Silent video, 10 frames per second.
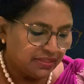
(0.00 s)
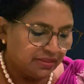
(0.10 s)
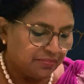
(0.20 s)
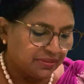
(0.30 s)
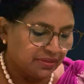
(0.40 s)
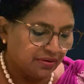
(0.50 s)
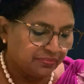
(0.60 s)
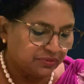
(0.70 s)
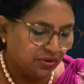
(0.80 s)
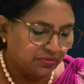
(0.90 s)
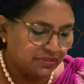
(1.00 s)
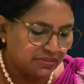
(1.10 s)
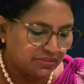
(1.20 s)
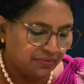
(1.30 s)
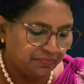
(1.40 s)
the mother of
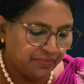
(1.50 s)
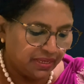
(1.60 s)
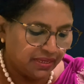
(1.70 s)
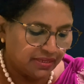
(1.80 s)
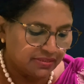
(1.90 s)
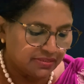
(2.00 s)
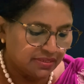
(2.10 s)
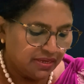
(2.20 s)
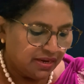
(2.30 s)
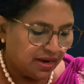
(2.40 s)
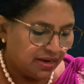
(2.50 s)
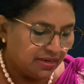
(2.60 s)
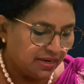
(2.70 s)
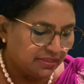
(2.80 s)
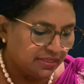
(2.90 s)
thousands of millions, and
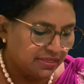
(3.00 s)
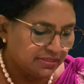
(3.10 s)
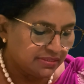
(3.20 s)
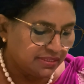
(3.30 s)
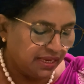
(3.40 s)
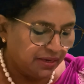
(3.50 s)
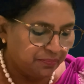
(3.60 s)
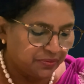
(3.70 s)
let thy seed